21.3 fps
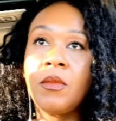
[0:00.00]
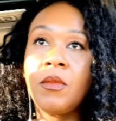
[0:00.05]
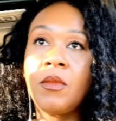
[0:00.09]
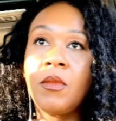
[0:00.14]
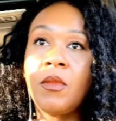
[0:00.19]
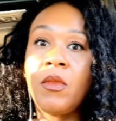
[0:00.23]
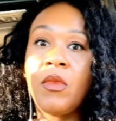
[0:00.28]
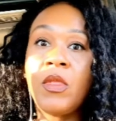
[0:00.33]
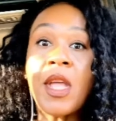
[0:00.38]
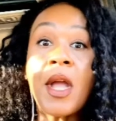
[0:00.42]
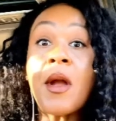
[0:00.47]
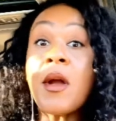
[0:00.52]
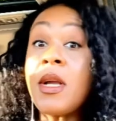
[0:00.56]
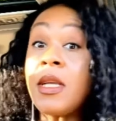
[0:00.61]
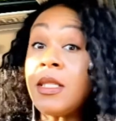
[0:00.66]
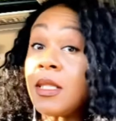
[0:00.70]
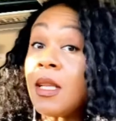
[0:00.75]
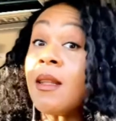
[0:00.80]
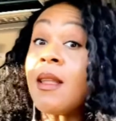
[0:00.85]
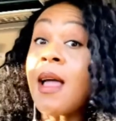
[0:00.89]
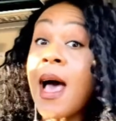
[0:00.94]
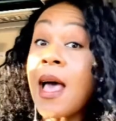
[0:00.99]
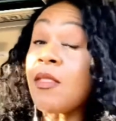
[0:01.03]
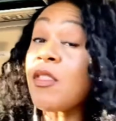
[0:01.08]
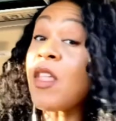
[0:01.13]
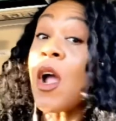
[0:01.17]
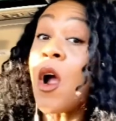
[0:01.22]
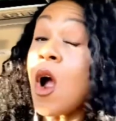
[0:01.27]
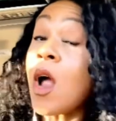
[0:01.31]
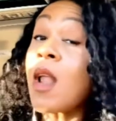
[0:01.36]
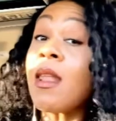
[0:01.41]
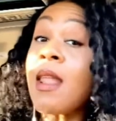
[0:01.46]
There are a lot
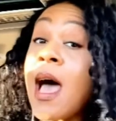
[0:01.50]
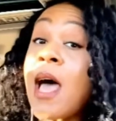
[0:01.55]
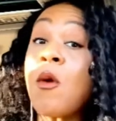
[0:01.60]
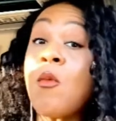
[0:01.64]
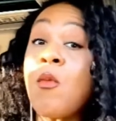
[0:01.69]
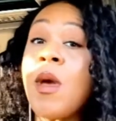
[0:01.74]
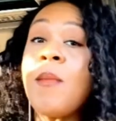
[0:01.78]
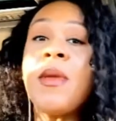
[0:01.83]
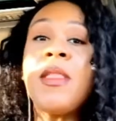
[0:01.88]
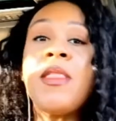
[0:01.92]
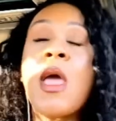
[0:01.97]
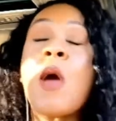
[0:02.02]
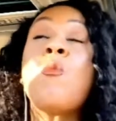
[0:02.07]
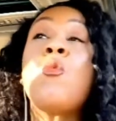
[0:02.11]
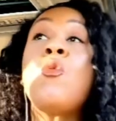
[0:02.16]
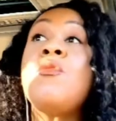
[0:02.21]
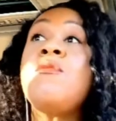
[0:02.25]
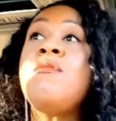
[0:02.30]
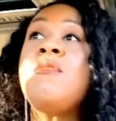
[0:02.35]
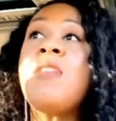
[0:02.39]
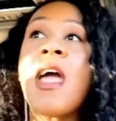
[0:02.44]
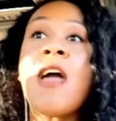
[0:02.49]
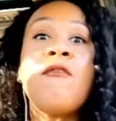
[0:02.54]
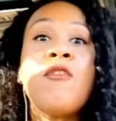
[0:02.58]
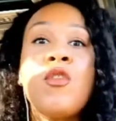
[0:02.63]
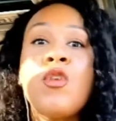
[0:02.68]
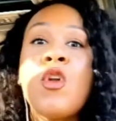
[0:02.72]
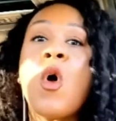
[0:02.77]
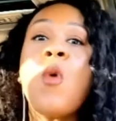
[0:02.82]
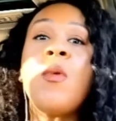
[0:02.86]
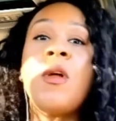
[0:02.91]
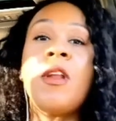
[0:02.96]
of women that will never
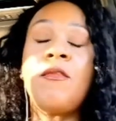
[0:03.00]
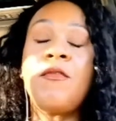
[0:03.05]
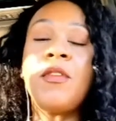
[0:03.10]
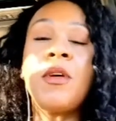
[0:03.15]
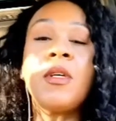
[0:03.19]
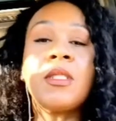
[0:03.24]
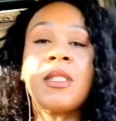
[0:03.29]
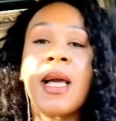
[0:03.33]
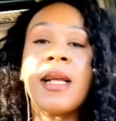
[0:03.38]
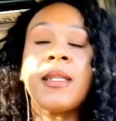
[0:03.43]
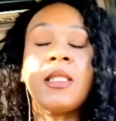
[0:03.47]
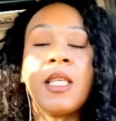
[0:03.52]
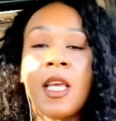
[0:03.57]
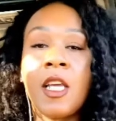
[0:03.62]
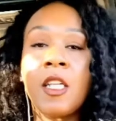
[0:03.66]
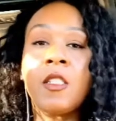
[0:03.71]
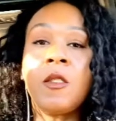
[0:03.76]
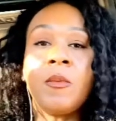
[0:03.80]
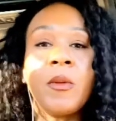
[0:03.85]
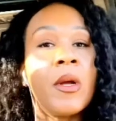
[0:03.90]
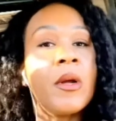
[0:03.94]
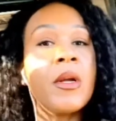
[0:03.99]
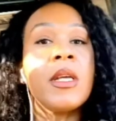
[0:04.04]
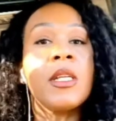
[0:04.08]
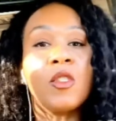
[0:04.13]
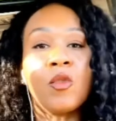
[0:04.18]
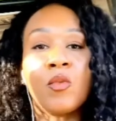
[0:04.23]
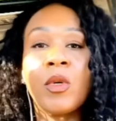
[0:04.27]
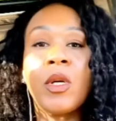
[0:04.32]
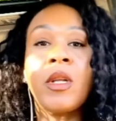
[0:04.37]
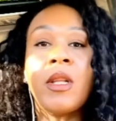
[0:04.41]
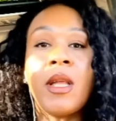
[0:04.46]
know what it feels like to experience
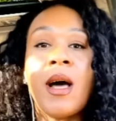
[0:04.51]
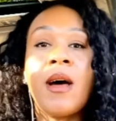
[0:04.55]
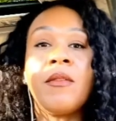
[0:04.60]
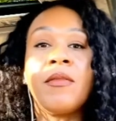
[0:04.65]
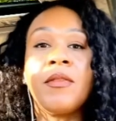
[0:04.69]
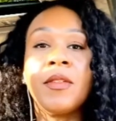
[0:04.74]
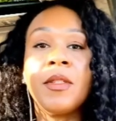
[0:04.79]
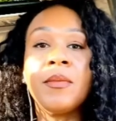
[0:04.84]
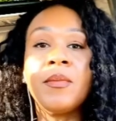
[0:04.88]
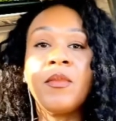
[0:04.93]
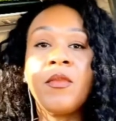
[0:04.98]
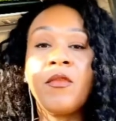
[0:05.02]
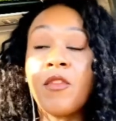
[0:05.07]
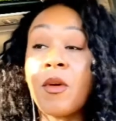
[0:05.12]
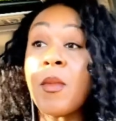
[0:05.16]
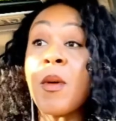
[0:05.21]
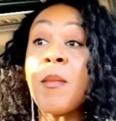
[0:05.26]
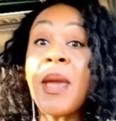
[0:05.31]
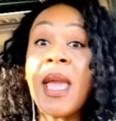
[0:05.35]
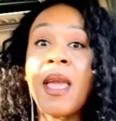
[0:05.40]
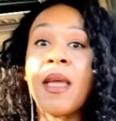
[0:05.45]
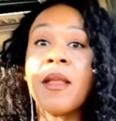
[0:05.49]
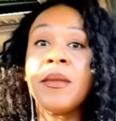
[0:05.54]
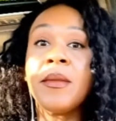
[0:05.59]
real love from a man.